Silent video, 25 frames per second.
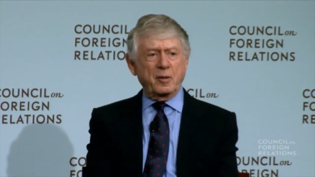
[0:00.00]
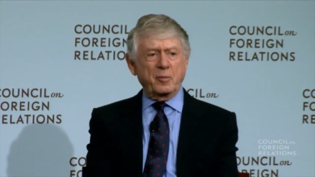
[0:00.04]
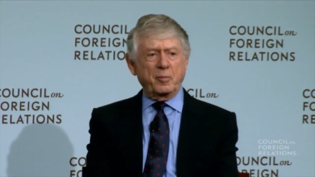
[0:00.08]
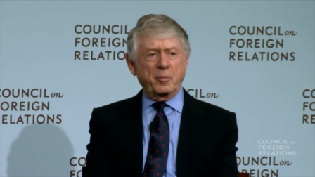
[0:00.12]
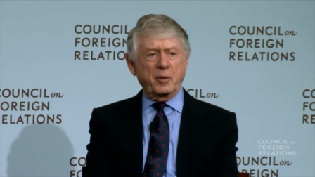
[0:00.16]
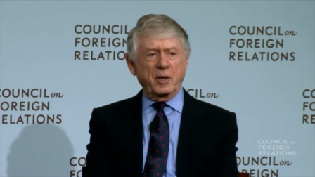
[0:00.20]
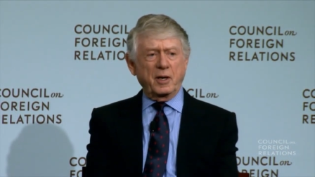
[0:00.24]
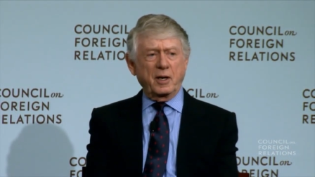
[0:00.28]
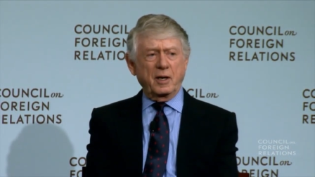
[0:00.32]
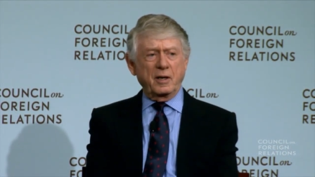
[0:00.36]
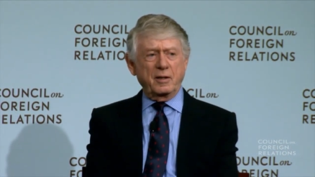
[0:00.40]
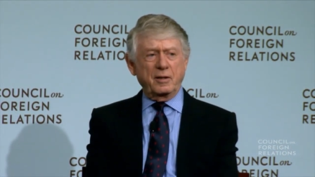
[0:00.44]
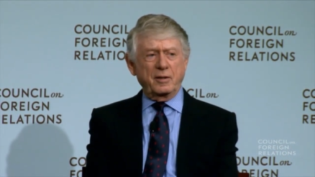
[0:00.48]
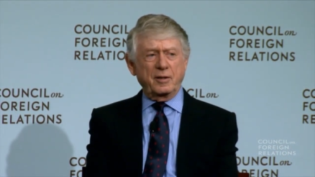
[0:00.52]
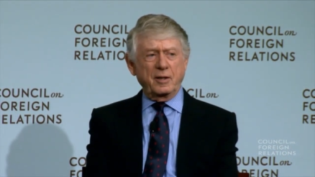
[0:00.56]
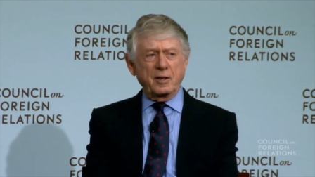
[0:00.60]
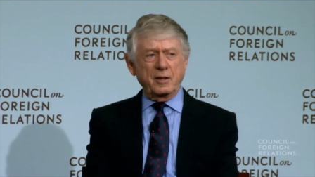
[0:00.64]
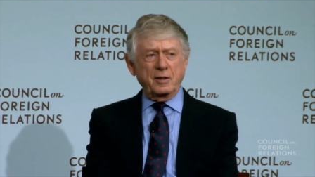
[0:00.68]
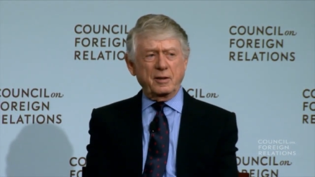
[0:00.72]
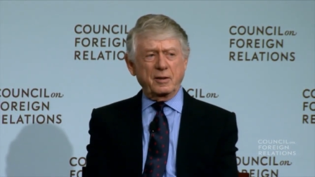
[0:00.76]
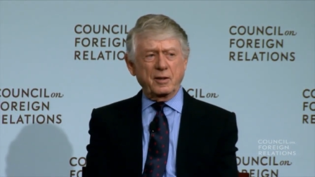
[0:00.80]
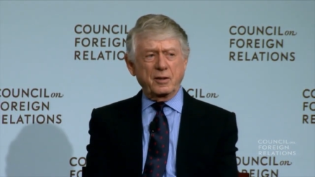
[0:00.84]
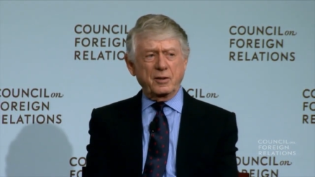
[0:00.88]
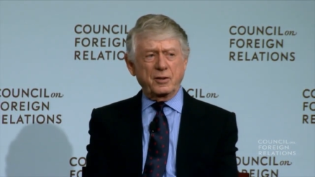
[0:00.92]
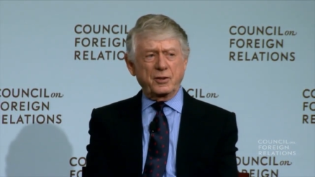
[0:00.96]
But I
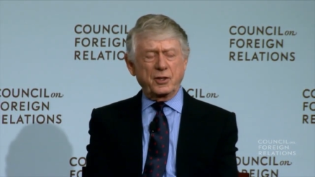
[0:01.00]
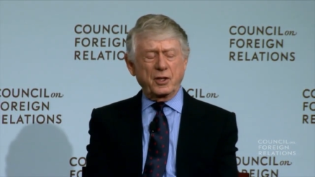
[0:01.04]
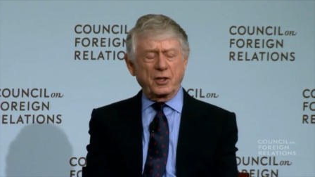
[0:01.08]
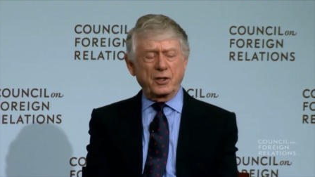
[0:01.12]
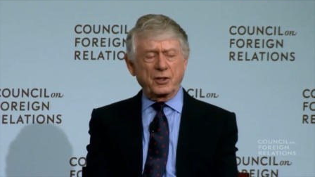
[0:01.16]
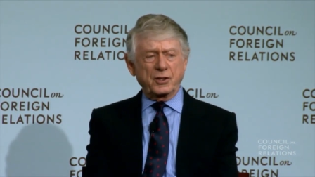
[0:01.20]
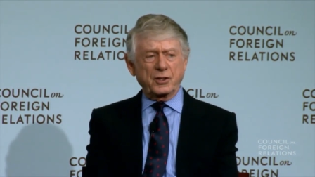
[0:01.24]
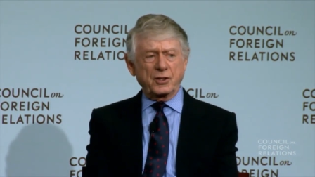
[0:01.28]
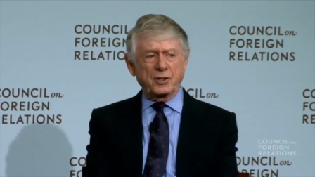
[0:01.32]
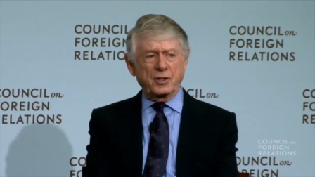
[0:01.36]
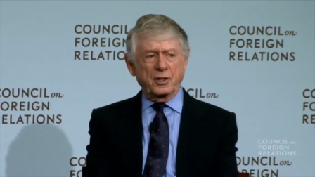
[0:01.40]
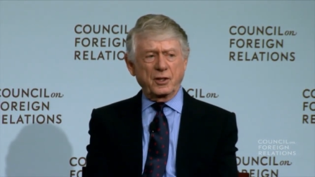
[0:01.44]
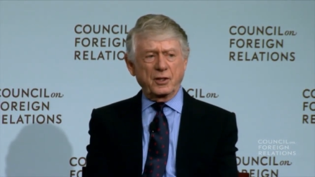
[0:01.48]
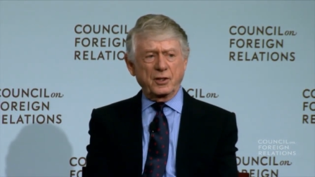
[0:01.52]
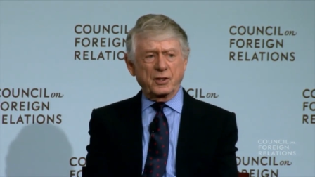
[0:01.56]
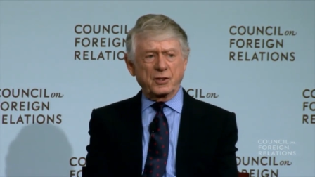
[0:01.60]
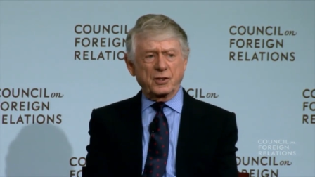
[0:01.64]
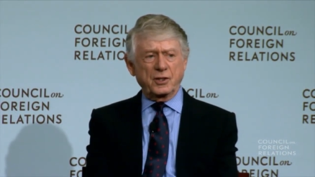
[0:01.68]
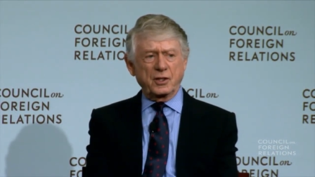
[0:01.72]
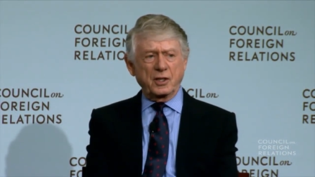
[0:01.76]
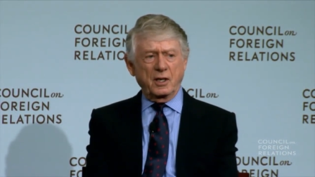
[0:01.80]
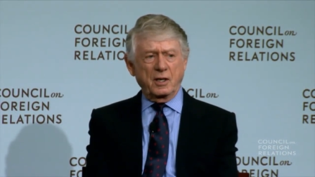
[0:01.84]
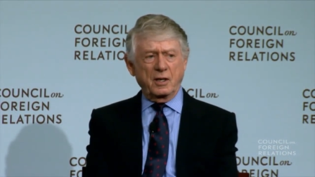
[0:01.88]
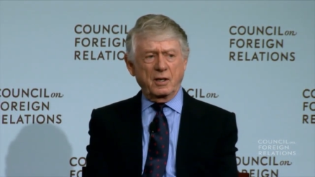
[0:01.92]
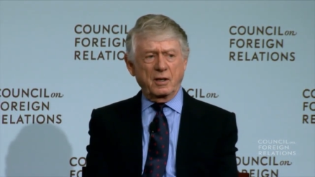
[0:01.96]
think that just
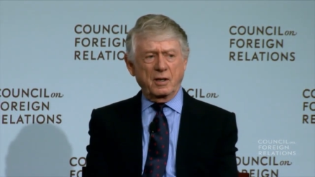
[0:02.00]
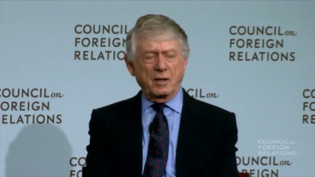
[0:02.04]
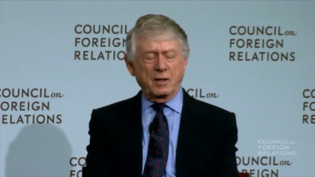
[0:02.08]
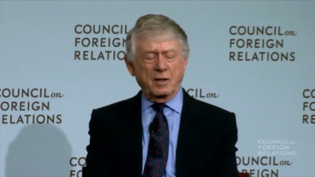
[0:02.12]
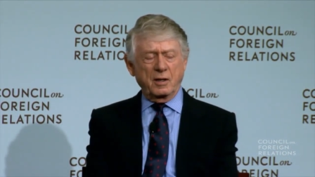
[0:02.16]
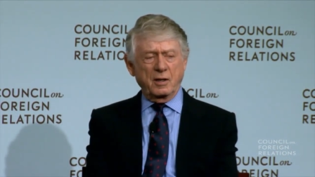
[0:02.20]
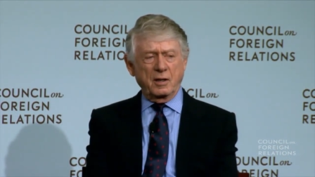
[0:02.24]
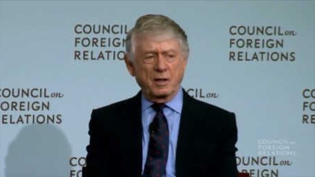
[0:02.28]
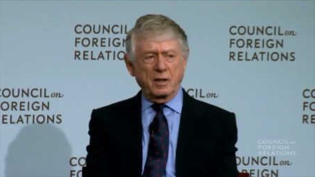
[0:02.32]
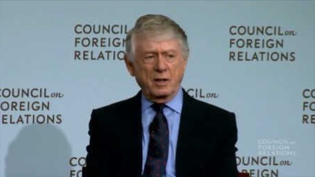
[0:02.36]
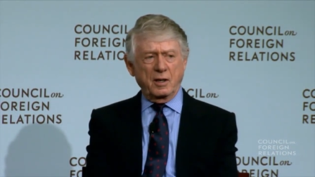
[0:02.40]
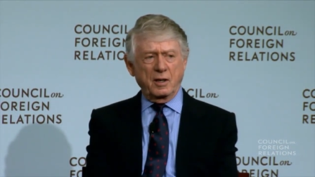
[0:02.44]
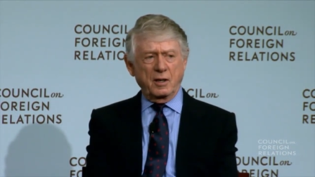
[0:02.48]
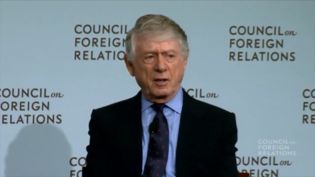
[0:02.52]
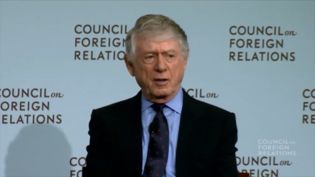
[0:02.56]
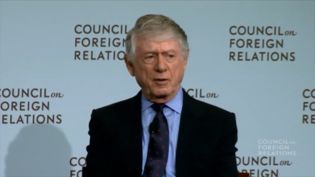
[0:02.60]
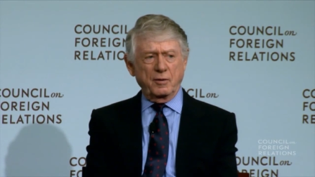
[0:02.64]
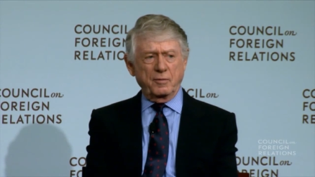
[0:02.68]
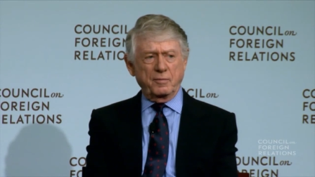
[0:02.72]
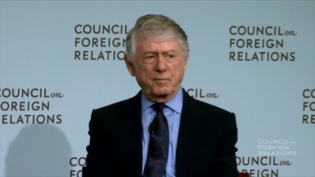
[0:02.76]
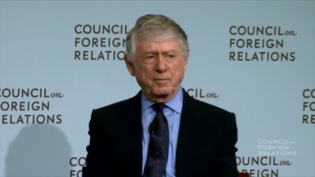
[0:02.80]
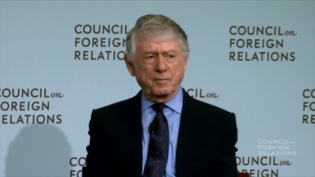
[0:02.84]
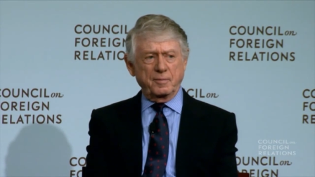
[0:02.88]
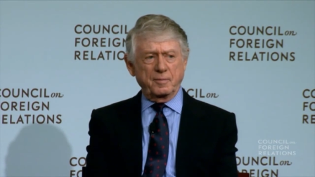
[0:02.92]
as our, our